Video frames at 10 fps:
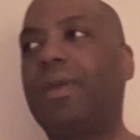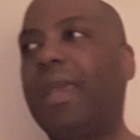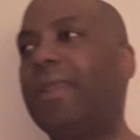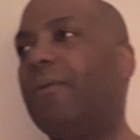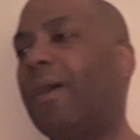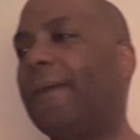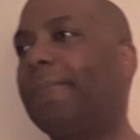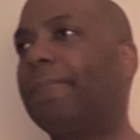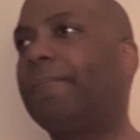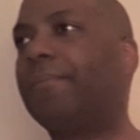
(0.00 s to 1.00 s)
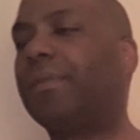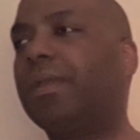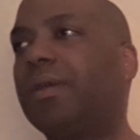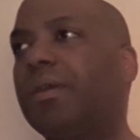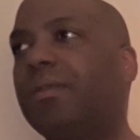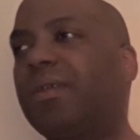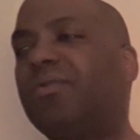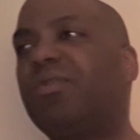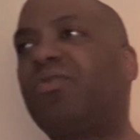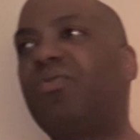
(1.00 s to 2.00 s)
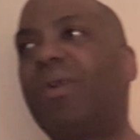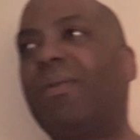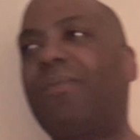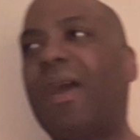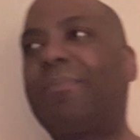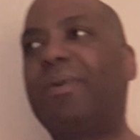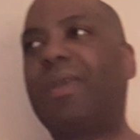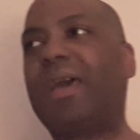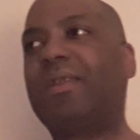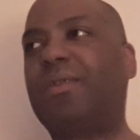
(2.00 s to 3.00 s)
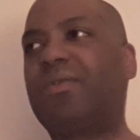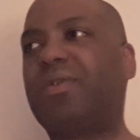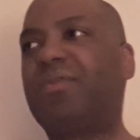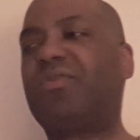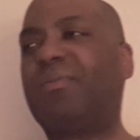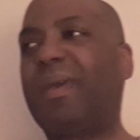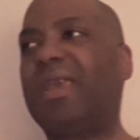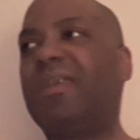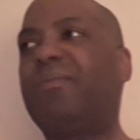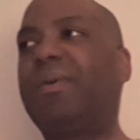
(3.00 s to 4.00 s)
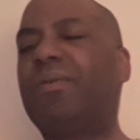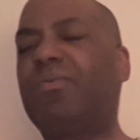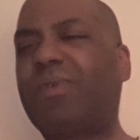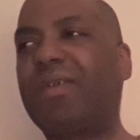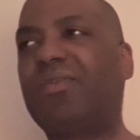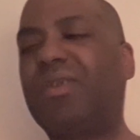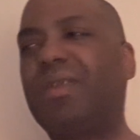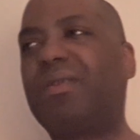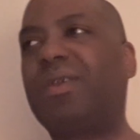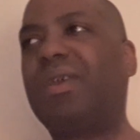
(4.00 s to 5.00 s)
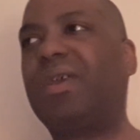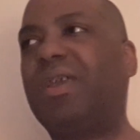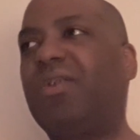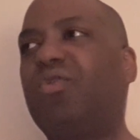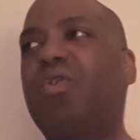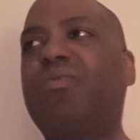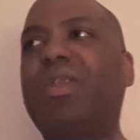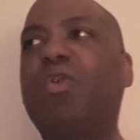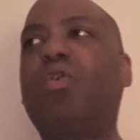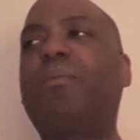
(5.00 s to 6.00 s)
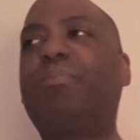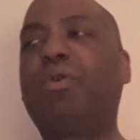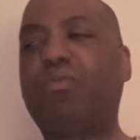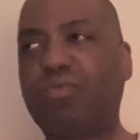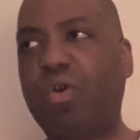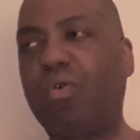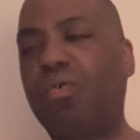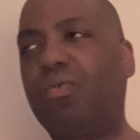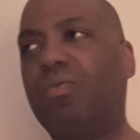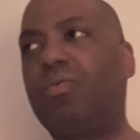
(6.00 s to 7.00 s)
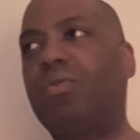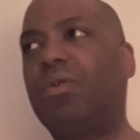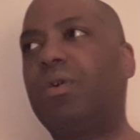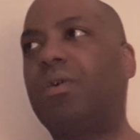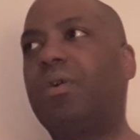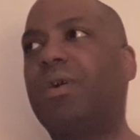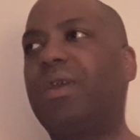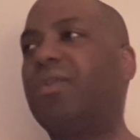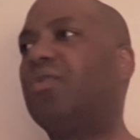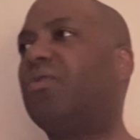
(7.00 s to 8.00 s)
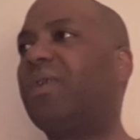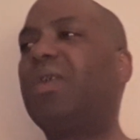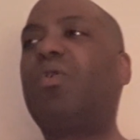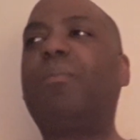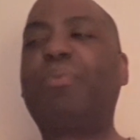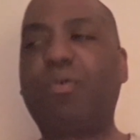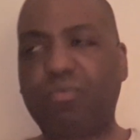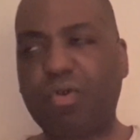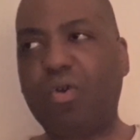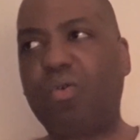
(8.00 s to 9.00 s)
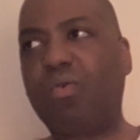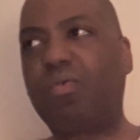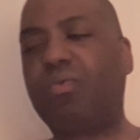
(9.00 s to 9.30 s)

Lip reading: Anyway, this Detroit rapper got a decision to make. He's been arrested. He's already on parole. You know what